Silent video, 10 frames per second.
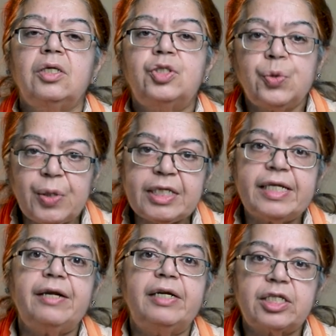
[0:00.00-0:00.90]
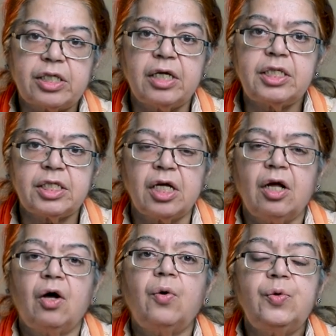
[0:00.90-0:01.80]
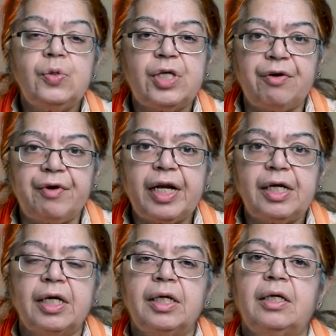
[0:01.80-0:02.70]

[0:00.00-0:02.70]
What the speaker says: Students then discussed how to generate